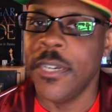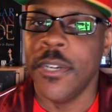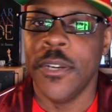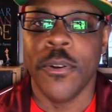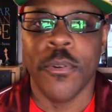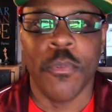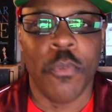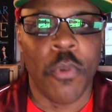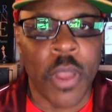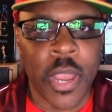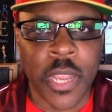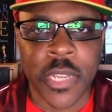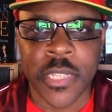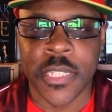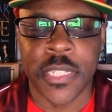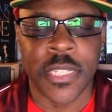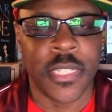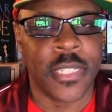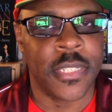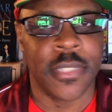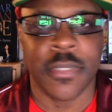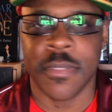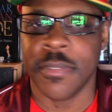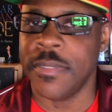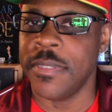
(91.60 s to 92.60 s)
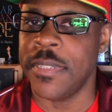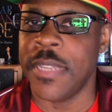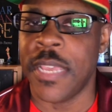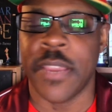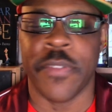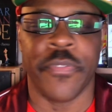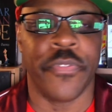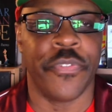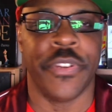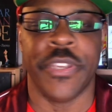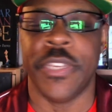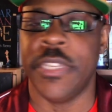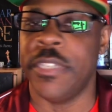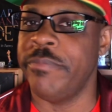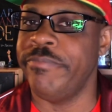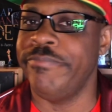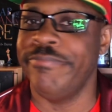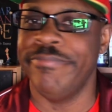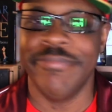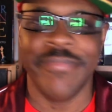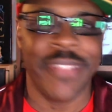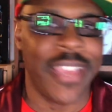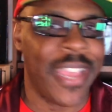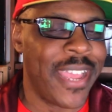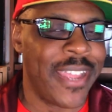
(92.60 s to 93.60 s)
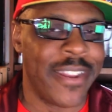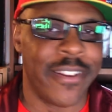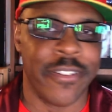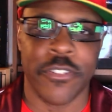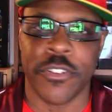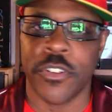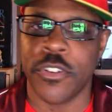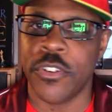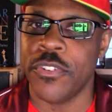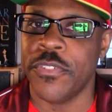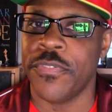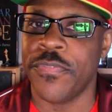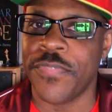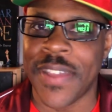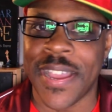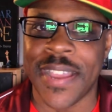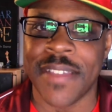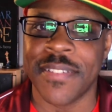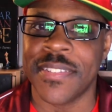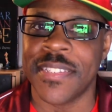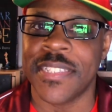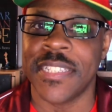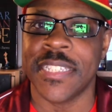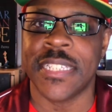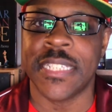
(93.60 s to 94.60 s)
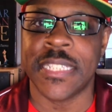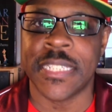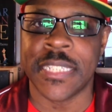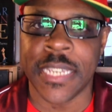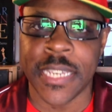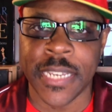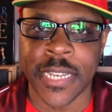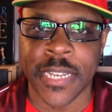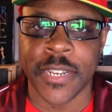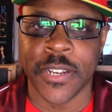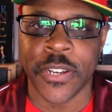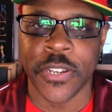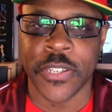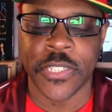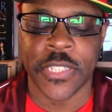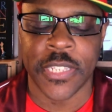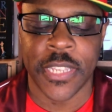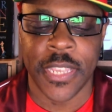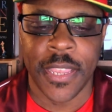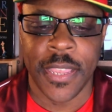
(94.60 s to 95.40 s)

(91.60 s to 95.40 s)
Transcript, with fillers: once every, I don't know, five, six years.